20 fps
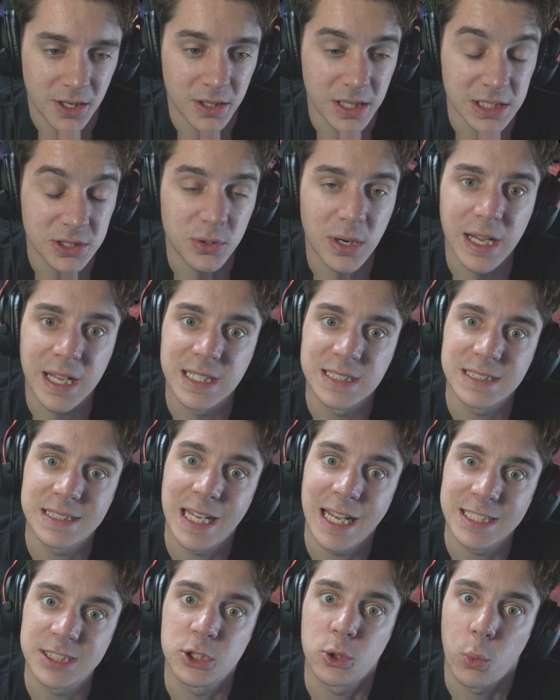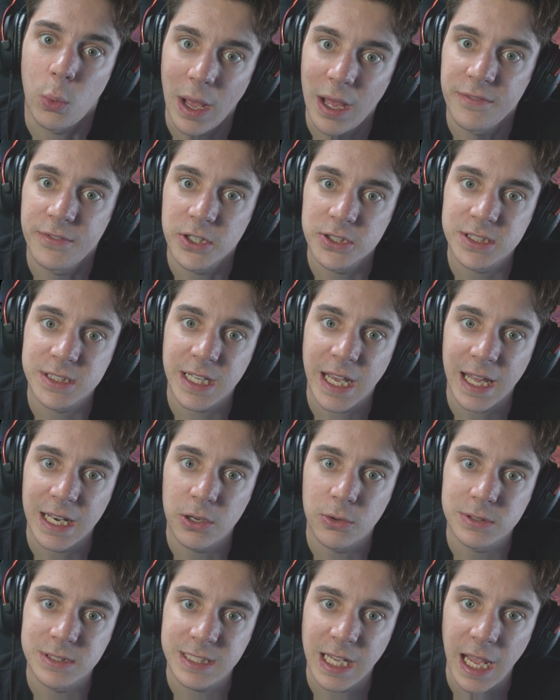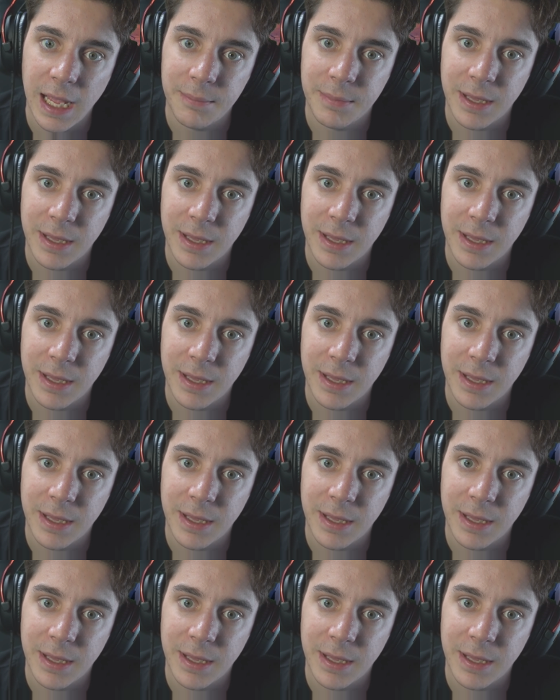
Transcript: oh, that's right, because it takes 12 years to get into a damn